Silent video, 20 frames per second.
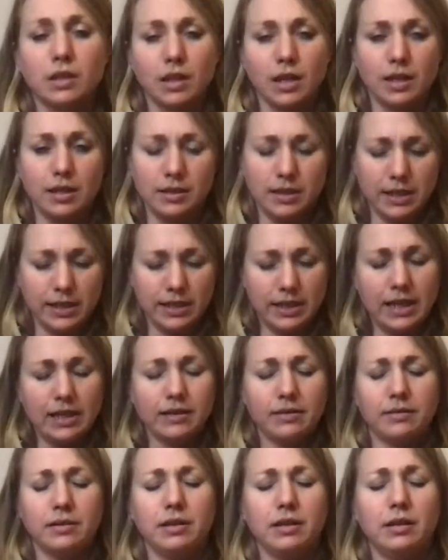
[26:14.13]
And then
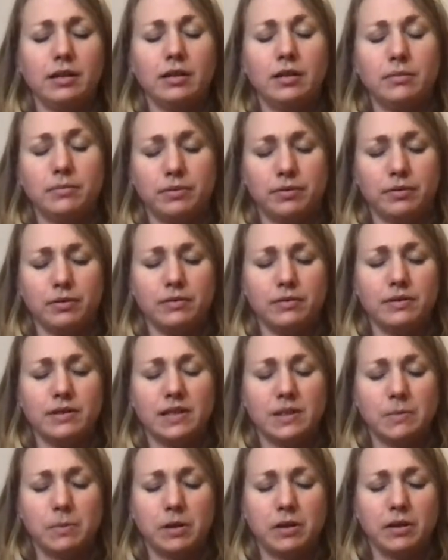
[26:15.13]
lengthening up through the
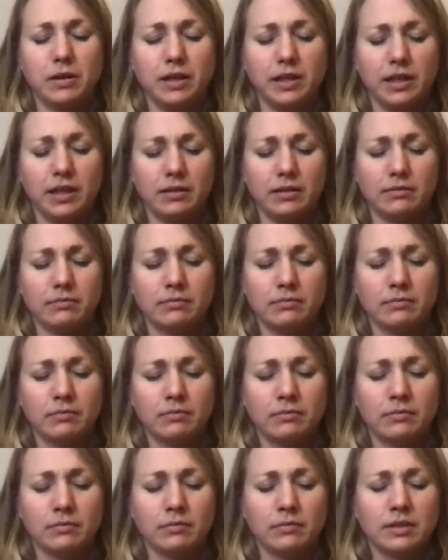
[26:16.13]
spine.
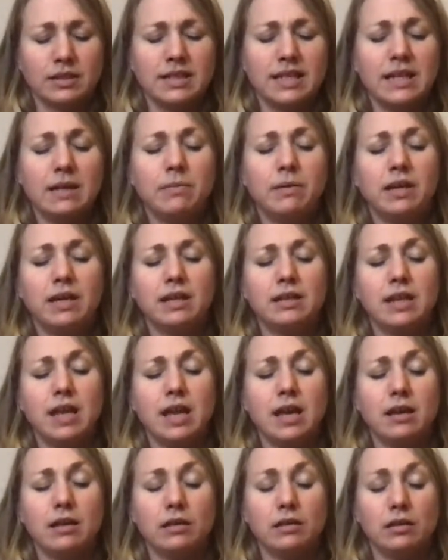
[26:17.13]
Take a big
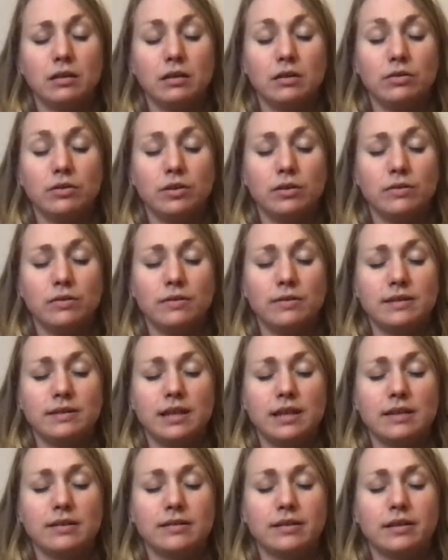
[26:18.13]
inhale through your nose and
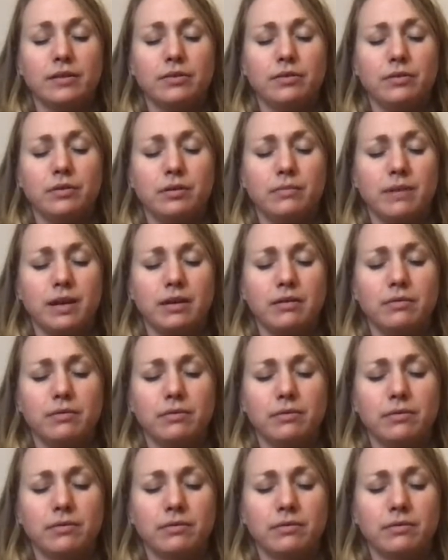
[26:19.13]
exhale through your mouth.